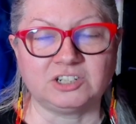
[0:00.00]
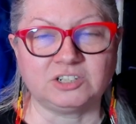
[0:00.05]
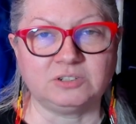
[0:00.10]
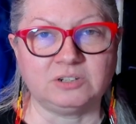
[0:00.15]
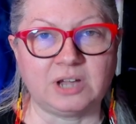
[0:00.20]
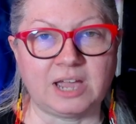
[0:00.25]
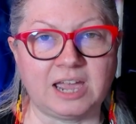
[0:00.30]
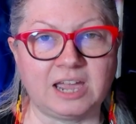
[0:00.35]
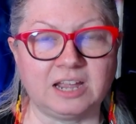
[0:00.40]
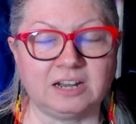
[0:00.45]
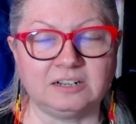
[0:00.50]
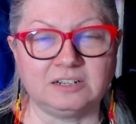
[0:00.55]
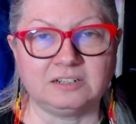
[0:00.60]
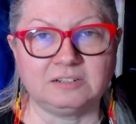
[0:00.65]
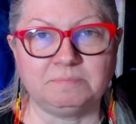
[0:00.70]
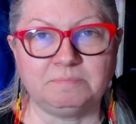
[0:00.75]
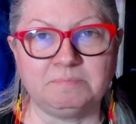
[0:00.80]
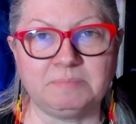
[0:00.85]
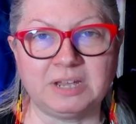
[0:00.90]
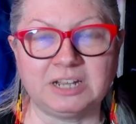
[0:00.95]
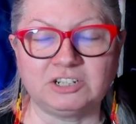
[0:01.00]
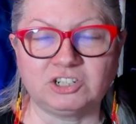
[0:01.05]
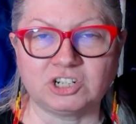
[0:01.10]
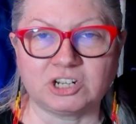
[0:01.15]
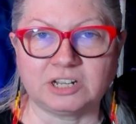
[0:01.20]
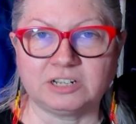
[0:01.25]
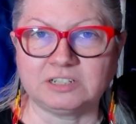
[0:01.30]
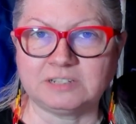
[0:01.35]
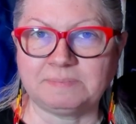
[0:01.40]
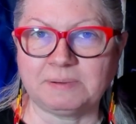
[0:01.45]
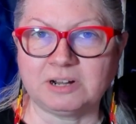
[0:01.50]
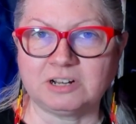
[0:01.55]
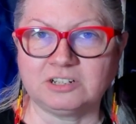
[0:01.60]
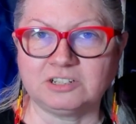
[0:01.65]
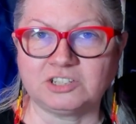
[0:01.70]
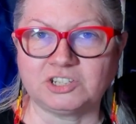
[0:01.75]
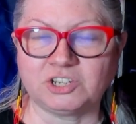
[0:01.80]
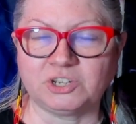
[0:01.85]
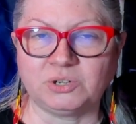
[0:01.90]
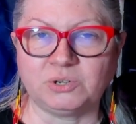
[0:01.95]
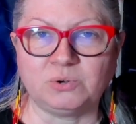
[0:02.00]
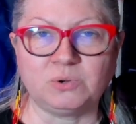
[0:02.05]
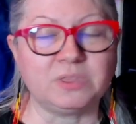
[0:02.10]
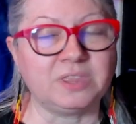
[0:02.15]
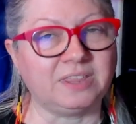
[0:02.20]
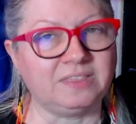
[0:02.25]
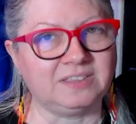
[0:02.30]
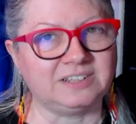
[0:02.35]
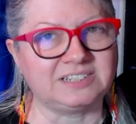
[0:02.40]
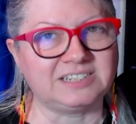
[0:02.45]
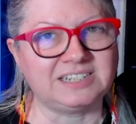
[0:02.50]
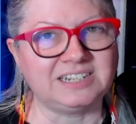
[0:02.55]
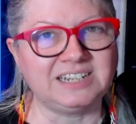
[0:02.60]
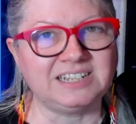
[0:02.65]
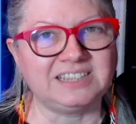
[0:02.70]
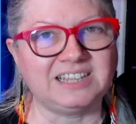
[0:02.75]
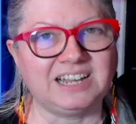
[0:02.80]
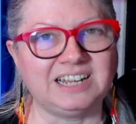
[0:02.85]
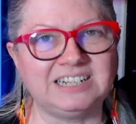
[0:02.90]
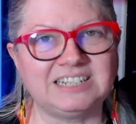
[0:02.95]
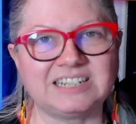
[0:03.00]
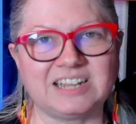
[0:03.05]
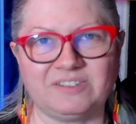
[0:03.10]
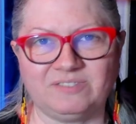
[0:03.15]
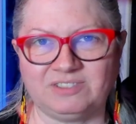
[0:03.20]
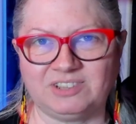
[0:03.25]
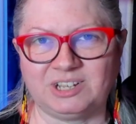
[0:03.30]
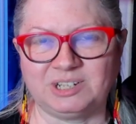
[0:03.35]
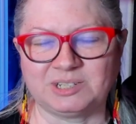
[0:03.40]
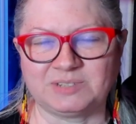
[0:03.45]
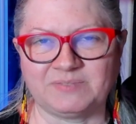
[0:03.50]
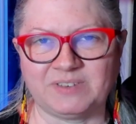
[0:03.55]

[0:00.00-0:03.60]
to add magic and sparkle to than the city lights of Las